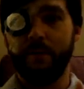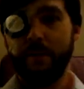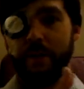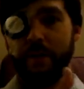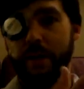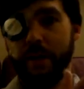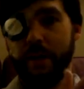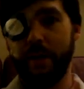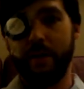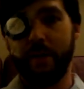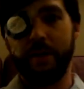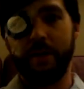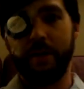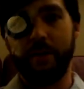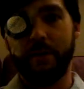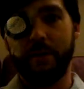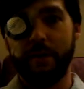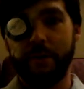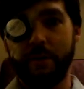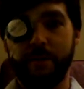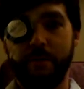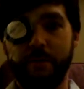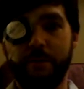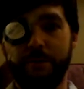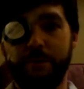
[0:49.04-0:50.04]
getting
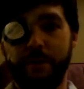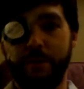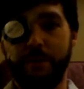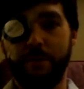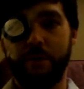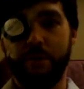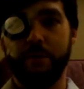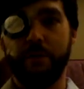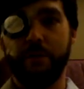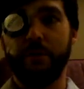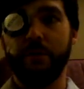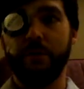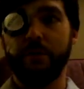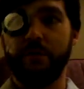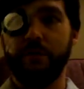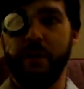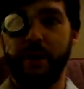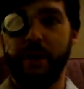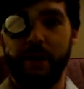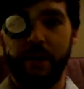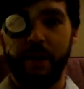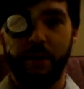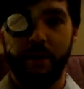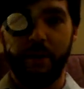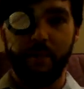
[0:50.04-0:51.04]
physical,
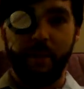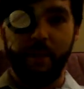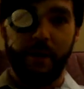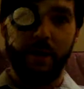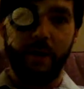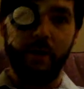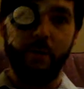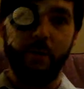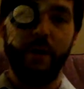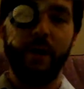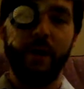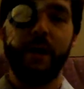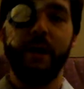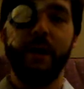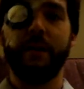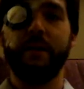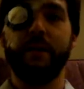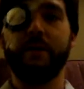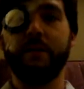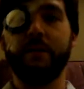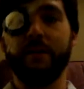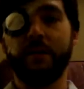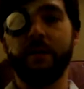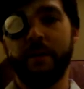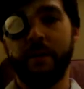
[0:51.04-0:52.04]
checking my weight,
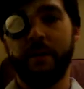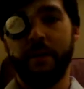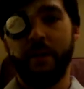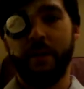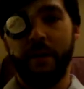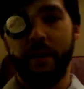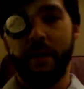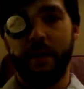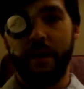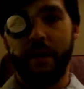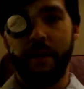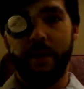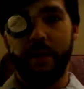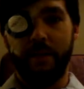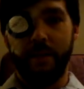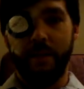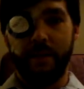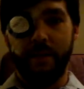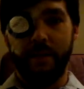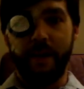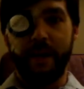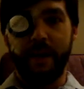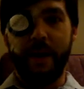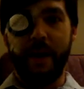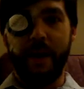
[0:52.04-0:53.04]
and then
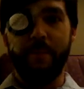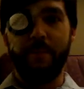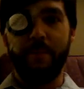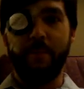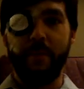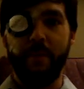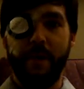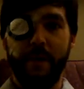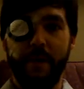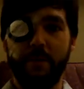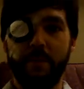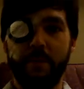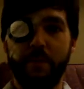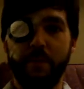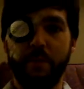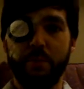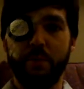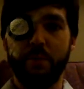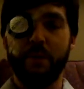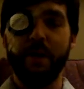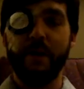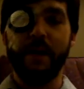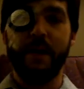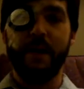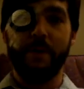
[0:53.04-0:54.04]
they got me back to the
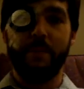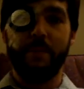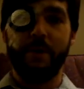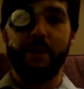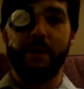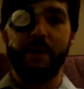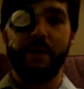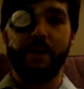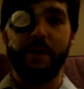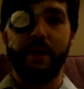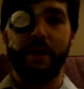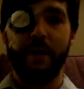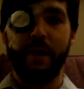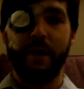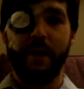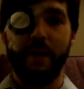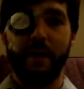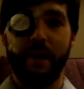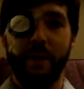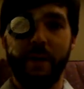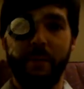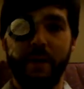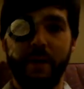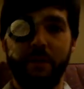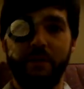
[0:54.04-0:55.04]
pre-op area, and
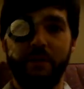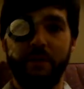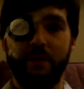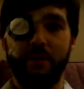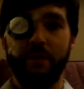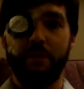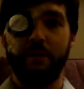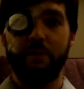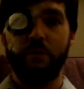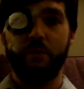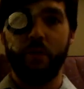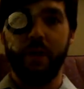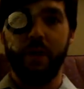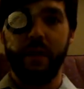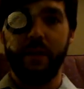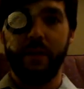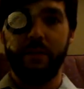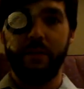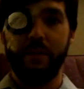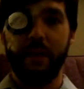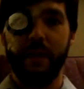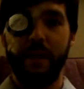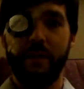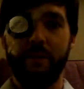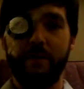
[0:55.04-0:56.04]
I basically just
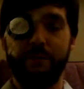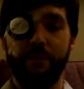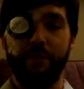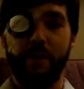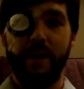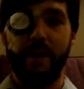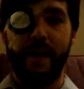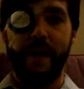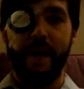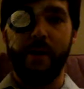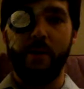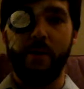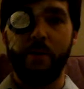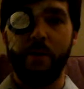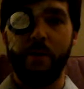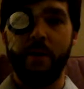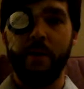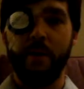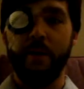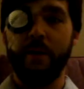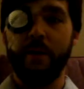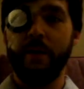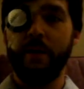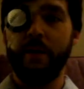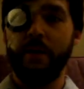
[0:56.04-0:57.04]
waited there for an
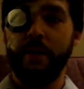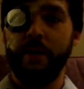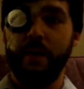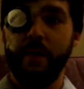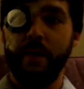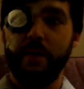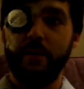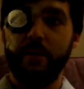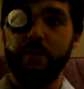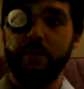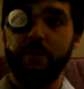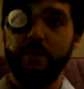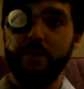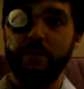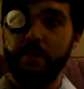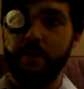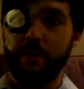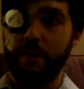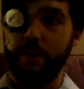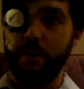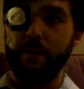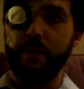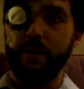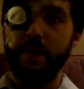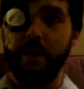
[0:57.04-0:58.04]
hour as
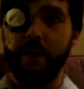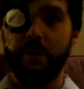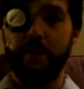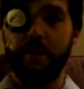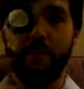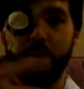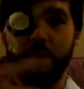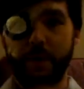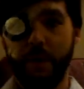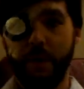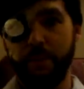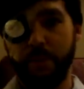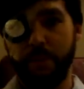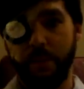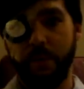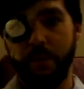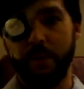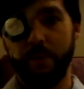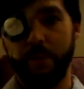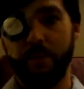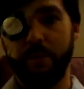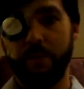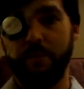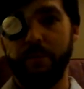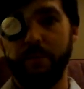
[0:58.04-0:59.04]
3 other
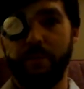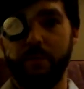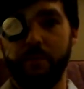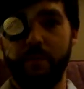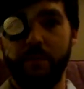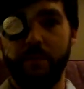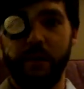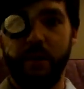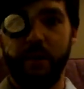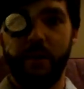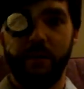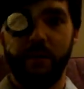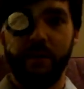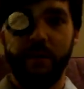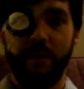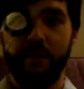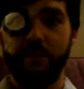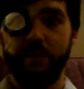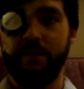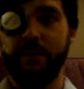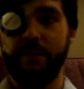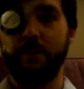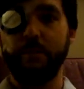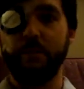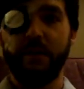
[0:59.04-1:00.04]
people in the
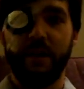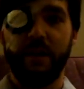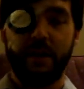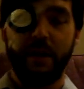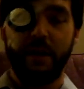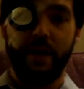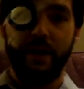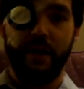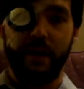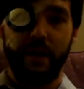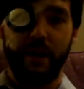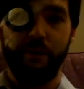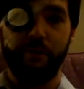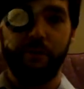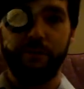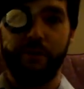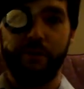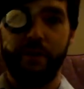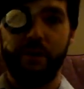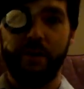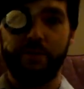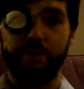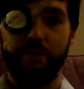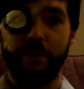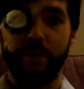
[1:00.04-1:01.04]
assembly line in
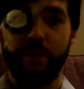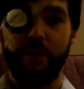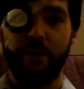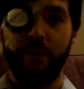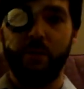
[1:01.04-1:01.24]
front of me